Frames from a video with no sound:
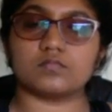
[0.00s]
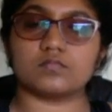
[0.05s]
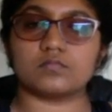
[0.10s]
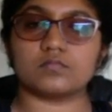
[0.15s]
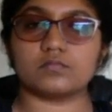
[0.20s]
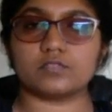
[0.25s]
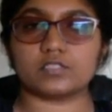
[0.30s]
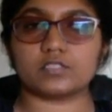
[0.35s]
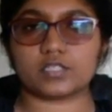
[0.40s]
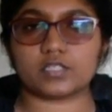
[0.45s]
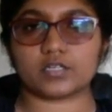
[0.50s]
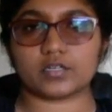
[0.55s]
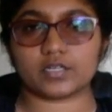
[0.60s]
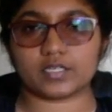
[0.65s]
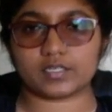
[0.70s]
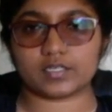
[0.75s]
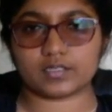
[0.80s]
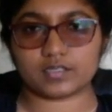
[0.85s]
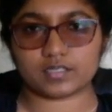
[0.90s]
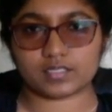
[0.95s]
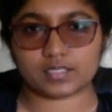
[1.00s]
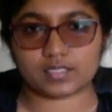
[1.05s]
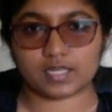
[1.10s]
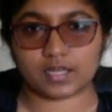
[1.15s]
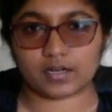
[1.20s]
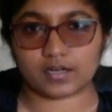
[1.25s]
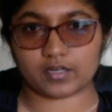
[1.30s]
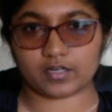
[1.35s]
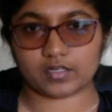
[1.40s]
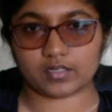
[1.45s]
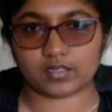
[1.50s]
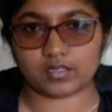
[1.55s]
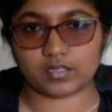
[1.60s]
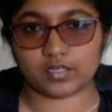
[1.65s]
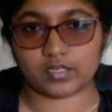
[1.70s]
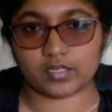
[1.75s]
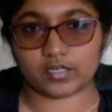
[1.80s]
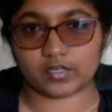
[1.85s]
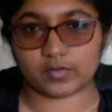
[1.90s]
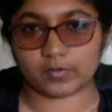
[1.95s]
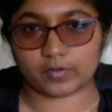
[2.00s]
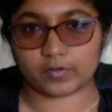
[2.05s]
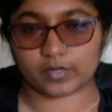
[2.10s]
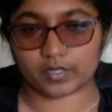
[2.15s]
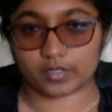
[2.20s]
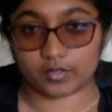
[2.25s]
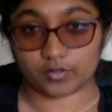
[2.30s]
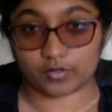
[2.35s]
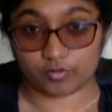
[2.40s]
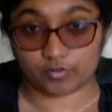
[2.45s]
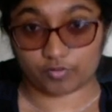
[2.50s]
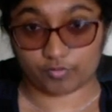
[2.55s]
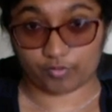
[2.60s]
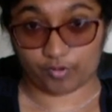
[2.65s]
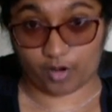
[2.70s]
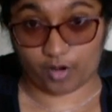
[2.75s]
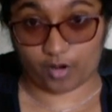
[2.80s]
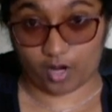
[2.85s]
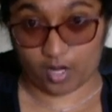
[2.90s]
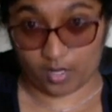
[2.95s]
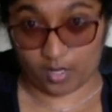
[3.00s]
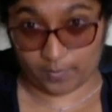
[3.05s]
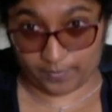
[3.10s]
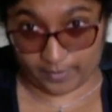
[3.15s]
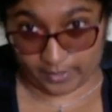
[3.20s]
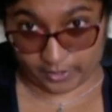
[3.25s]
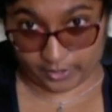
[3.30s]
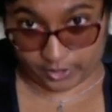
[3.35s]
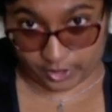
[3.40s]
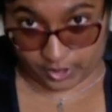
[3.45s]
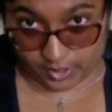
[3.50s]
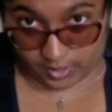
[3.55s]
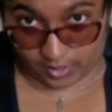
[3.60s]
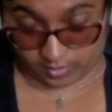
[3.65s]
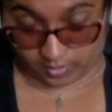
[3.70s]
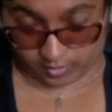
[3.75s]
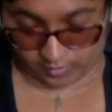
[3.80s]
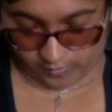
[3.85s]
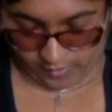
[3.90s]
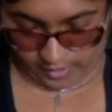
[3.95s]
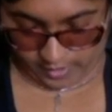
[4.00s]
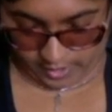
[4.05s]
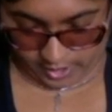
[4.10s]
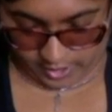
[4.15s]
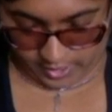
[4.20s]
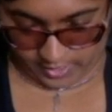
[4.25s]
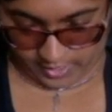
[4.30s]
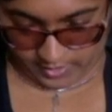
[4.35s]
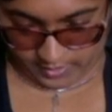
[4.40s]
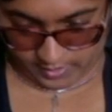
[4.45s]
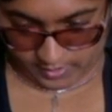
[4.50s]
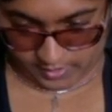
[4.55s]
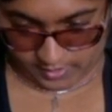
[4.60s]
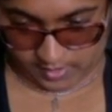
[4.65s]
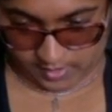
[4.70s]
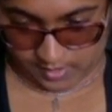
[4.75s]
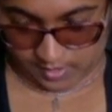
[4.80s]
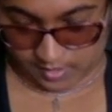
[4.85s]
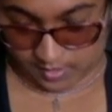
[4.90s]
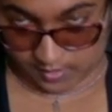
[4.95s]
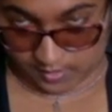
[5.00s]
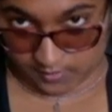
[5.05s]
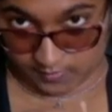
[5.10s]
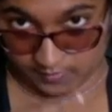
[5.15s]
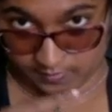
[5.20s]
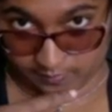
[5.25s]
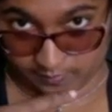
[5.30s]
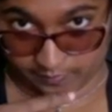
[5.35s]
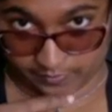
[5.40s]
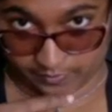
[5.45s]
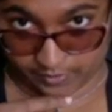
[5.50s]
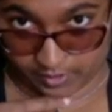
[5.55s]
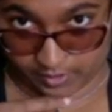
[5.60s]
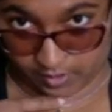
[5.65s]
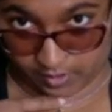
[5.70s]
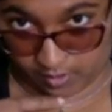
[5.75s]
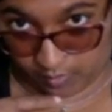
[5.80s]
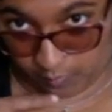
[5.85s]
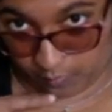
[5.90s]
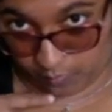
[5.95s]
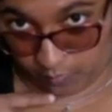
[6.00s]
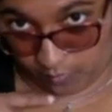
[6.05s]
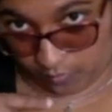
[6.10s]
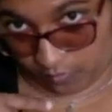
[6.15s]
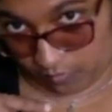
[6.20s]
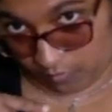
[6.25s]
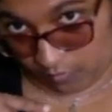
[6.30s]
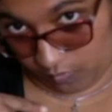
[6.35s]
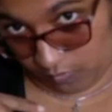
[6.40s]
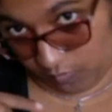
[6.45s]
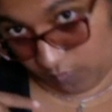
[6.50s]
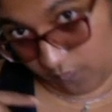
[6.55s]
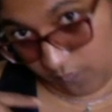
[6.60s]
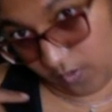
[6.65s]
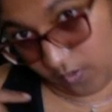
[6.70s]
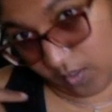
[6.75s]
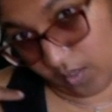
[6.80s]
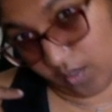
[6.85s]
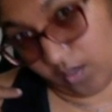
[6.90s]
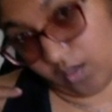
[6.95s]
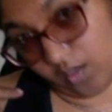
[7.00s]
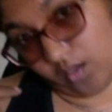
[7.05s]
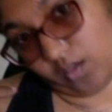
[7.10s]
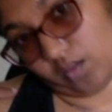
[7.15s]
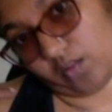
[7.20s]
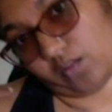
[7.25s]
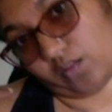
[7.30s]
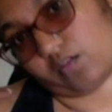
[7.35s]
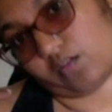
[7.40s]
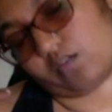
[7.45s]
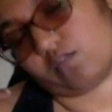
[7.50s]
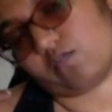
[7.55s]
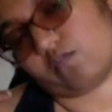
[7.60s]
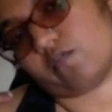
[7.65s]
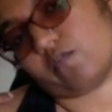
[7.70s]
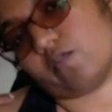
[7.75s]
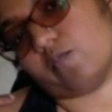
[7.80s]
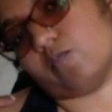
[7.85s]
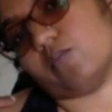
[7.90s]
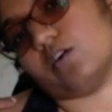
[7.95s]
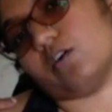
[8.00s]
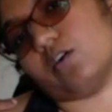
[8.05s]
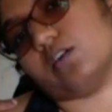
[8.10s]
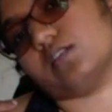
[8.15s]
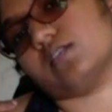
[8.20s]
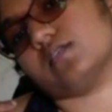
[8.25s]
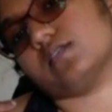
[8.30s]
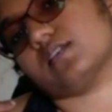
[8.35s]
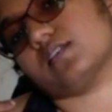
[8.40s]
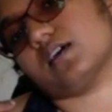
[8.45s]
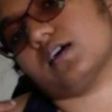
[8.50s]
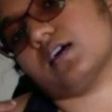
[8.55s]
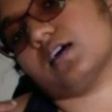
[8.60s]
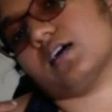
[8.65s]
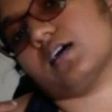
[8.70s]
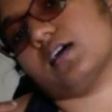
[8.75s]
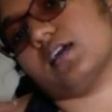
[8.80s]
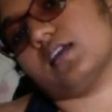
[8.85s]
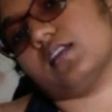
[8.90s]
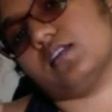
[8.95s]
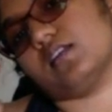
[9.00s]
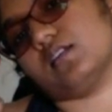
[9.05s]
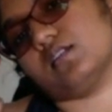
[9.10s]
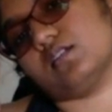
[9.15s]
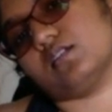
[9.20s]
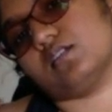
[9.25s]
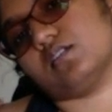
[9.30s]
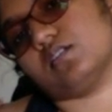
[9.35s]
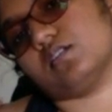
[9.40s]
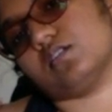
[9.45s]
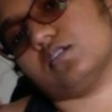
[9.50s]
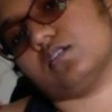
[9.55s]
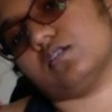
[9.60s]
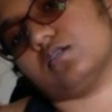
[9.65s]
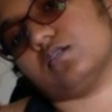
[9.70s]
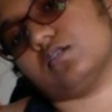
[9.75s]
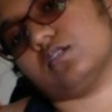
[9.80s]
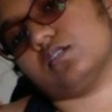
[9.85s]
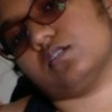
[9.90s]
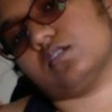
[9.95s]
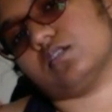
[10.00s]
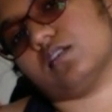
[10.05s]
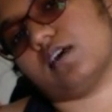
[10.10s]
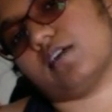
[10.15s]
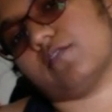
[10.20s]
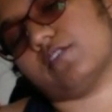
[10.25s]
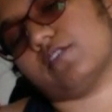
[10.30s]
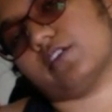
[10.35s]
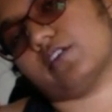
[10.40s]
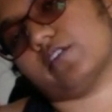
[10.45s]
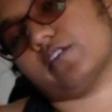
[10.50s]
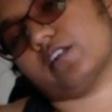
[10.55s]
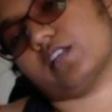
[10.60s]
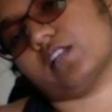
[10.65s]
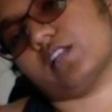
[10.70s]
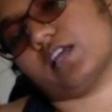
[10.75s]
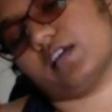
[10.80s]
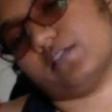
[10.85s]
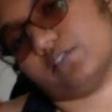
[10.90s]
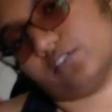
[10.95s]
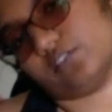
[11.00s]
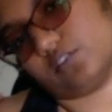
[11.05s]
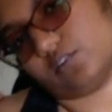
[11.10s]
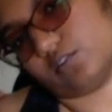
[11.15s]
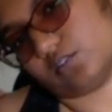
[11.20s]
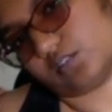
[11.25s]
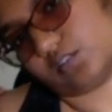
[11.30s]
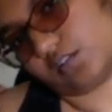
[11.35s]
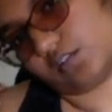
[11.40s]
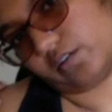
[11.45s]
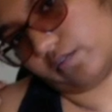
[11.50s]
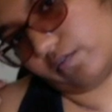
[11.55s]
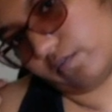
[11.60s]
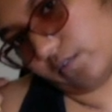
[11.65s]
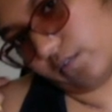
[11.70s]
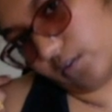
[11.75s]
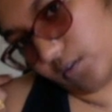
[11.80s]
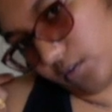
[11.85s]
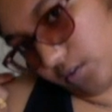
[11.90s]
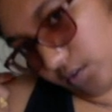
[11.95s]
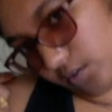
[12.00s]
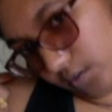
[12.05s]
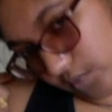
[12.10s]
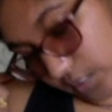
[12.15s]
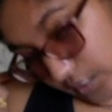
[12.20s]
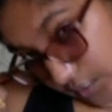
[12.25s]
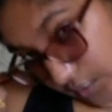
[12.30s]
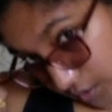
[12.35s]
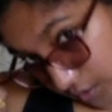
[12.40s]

Returning to center, we're going to drop our chin to our chest and simply move from one side, left ear to left shoulder, rolling the